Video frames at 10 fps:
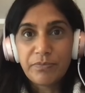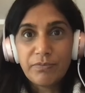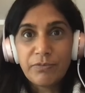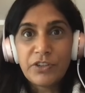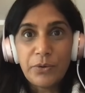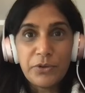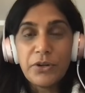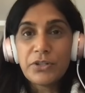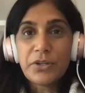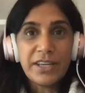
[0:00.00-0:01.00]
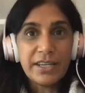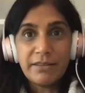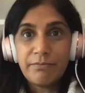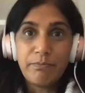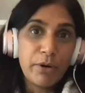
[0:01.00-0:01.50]
so that he
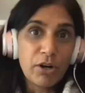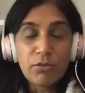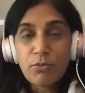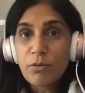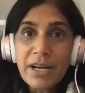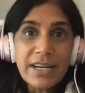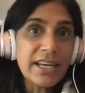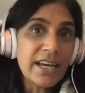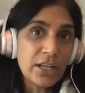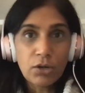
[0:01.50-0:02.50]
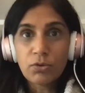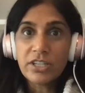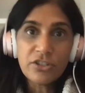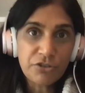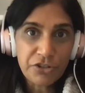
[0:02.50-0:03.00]
could borrow more money at lower
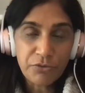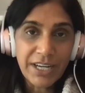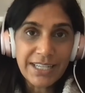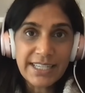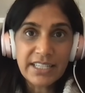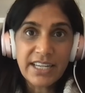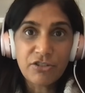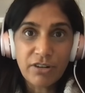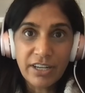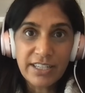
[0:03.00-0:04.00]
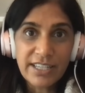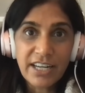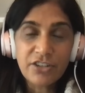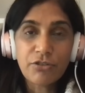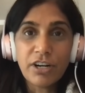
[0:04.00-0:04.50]
interest rates, et cetera, et
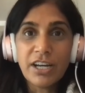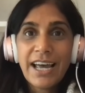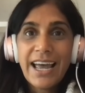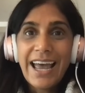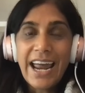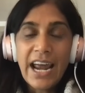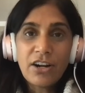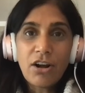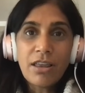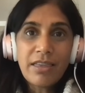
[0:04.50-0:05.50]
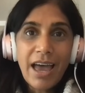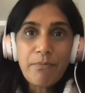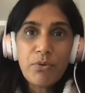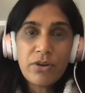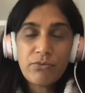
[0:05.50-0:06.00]
cetera. And on that
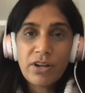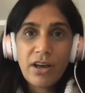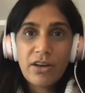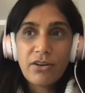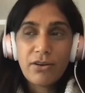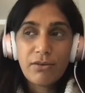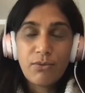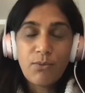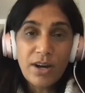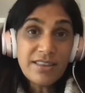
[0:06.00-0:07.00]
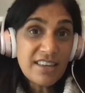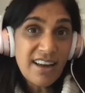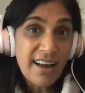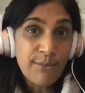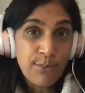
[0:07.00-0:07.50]
point, Renato, one thing
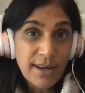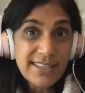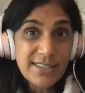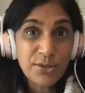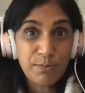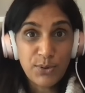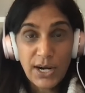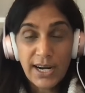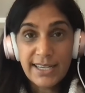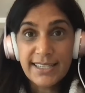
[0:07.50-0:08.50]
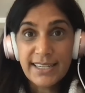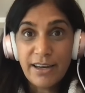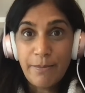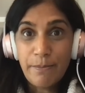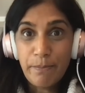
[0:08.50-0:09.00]
I was surprised
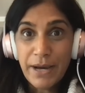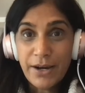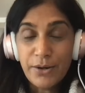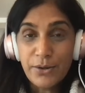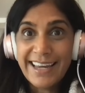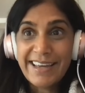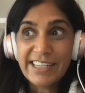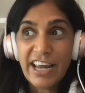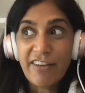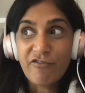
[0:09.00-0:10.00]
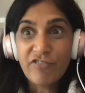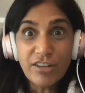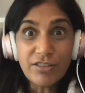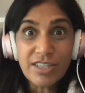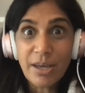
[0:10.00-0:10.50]
about is it
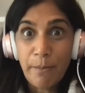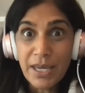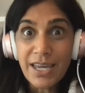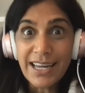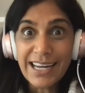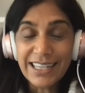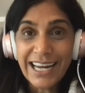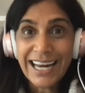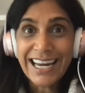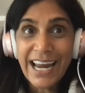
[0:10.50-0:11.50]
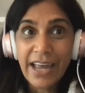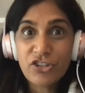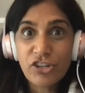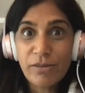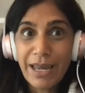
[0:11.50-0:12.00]
felt to me like he
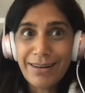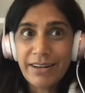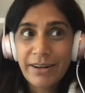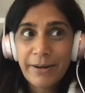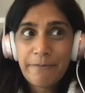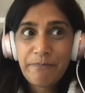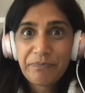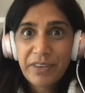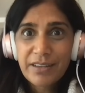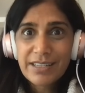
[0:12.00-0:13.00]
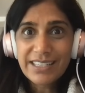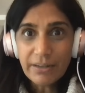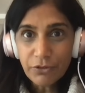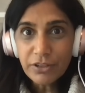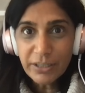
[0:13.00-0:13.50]
actually made
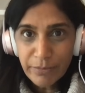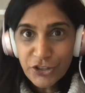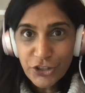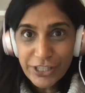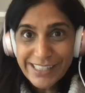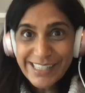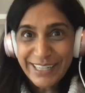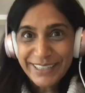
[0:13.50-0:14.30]
several admissions